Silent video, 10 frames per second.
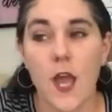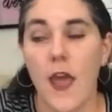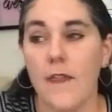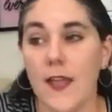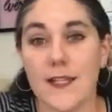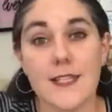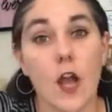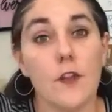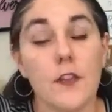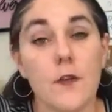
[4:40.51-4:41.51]
And then
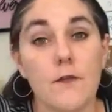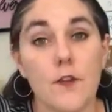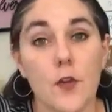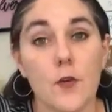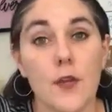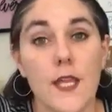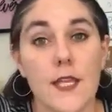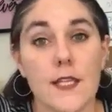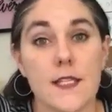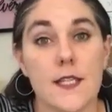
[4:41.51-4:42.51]
Southview
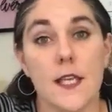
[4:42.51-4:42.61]
is